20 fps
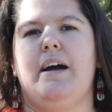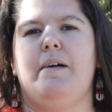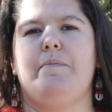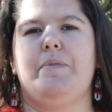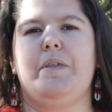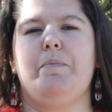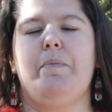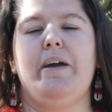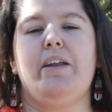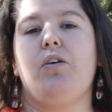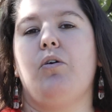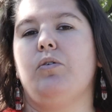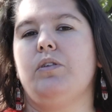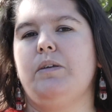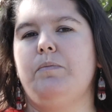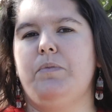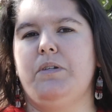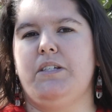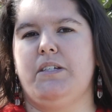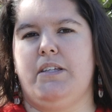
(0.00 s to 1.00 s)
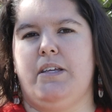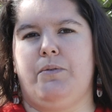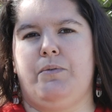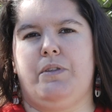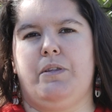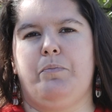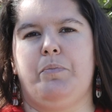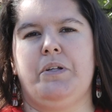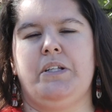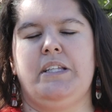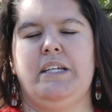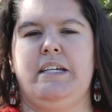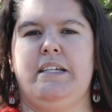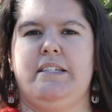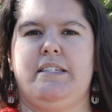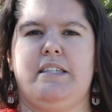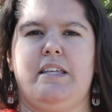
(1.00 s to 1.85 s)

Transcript: They might only be dealing with the police.